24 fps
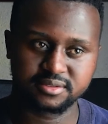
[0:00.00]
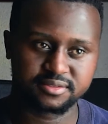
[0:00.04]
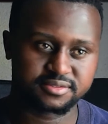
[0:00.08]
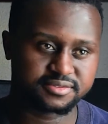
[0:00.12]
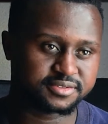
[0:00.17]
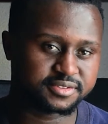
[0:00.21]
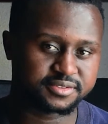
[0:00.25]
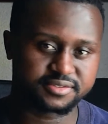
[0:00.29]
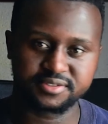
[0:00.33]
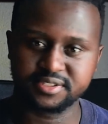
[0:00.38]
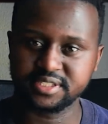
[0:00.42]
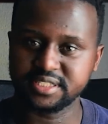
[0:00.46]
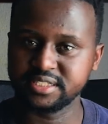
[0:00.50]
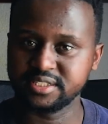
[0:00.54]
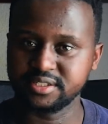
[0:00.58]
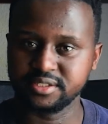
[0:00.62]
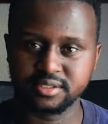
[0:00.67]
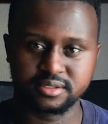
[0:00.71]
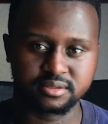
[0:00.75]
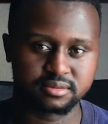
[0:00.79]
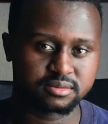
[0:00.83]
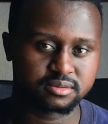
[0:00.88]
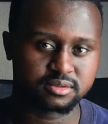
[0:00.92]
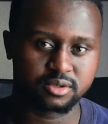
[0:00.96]

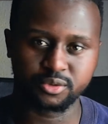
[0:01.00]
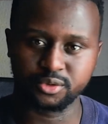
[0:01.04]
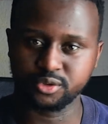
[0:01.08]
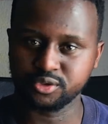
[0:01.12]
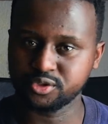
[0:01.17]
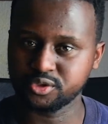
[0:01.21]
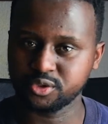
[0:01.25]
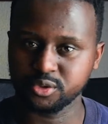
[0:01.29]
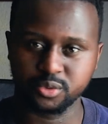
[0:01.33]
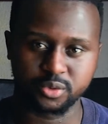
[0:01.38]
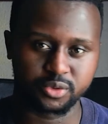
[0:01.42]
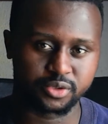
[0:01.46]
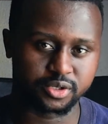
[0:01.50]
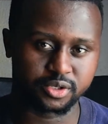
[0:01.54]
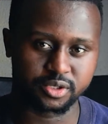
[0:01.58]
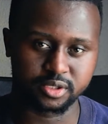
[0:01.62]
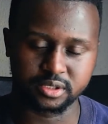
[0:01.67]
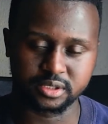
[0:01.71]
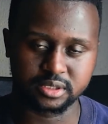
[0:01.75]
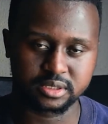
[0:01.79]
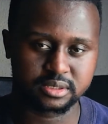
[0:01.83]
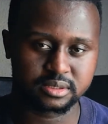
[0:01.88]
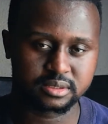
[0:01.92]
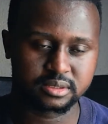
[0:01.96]
50 or so
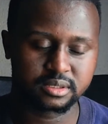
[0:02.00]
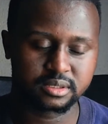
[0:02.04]
years.